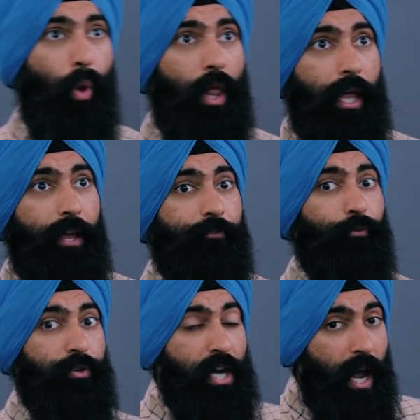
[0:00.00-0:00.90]
Well, if
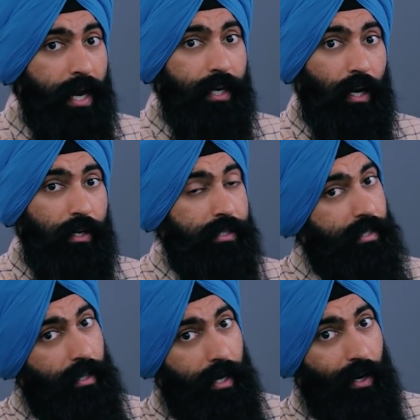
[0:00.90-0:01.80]
China does
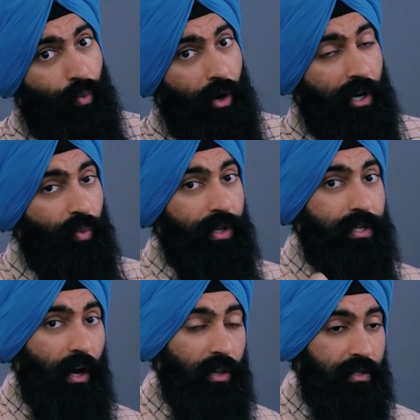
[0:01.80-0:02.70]
a lot of work with
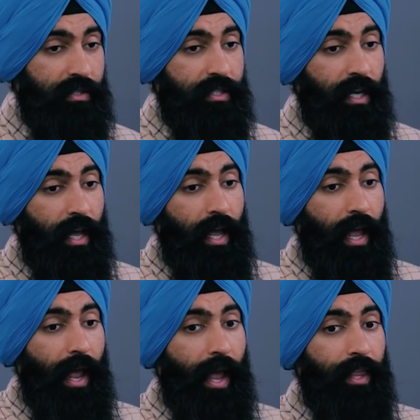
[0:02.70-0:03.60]
dollars
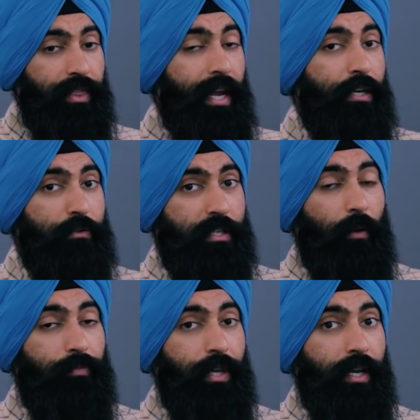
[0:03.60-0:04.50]
and they do
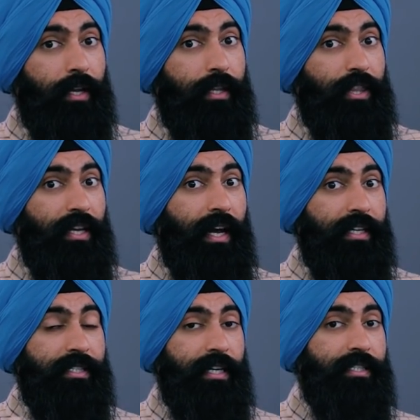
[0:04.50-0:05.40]
something that the United
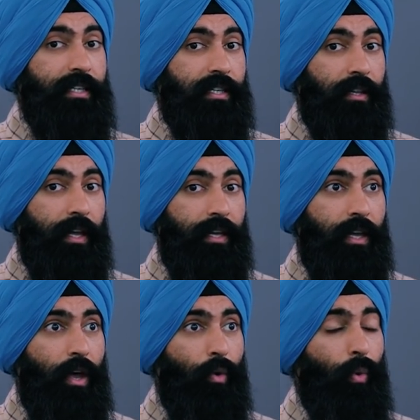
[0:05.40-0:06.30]
States doesn't like,
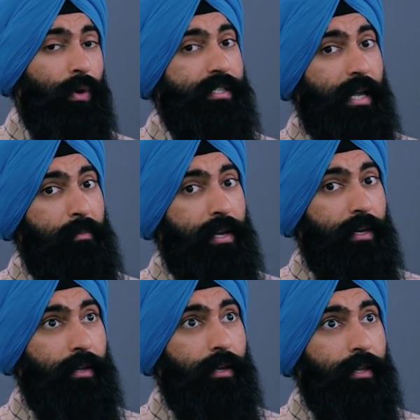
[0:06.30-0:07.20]
well, what does that
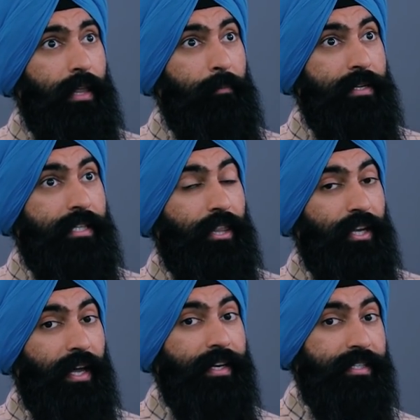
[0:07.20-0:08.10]
mean? That means that the
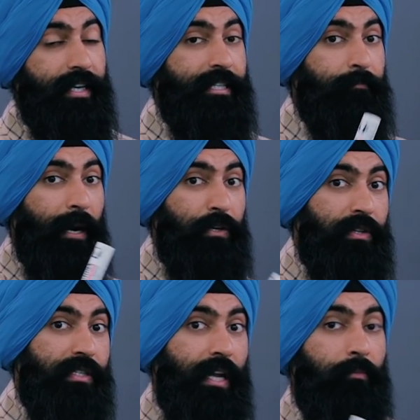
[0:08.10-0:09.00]
United States might do
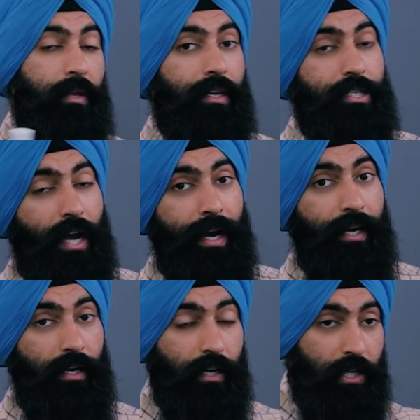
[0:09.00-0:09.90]
the same thing to
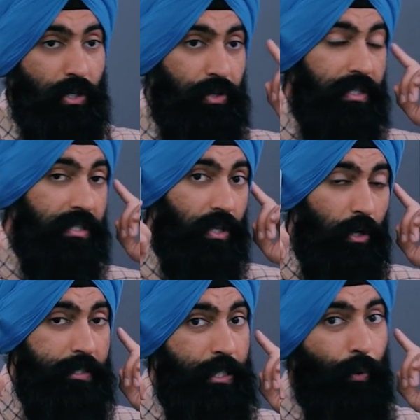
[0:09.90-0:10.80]
China. So this is
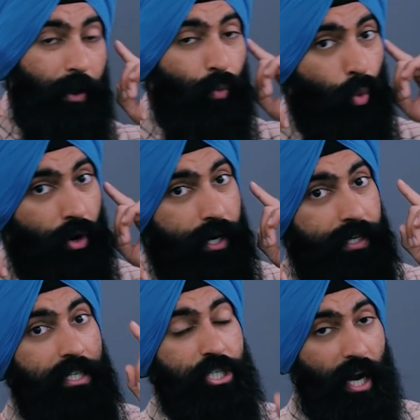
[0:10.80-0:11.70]
also a warning
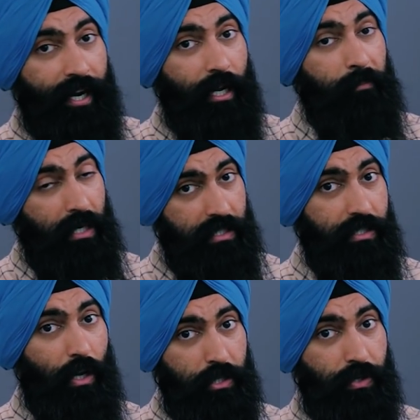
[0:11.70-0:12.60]
to China, because there's
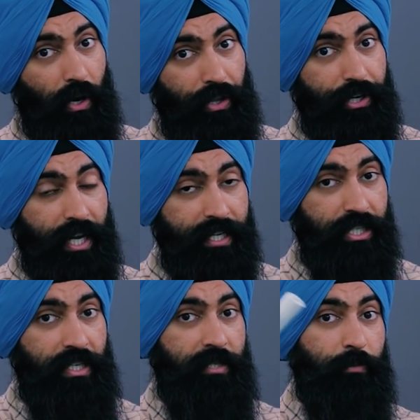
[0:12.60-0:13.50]
also other
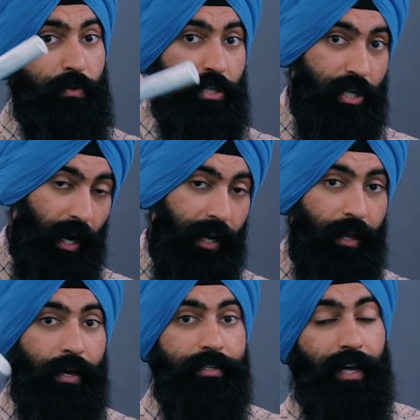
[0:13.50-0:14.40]
tensions between
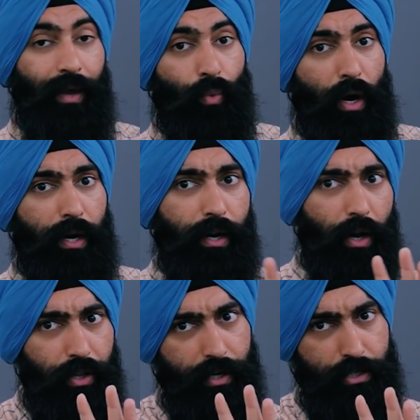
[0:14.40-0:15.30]
China and Taiwan and
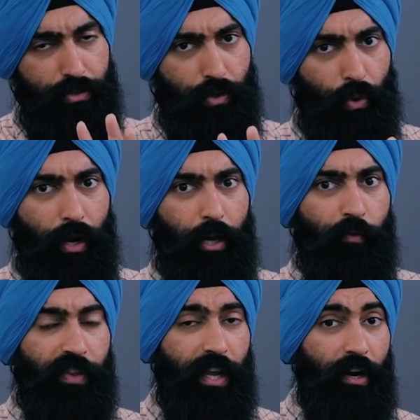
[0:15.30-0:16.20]
other issues going on
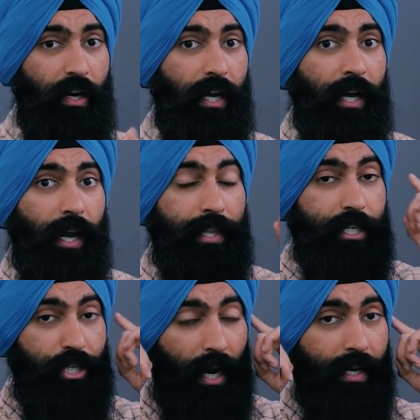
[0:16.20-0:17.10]
over there,
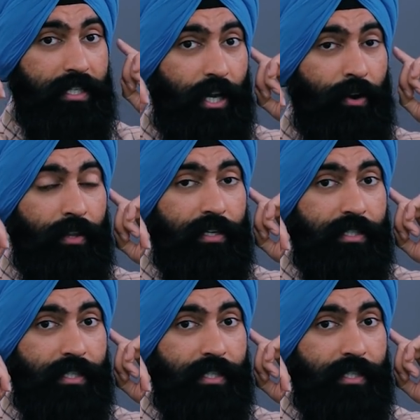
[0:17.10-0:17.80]
that China is hearing this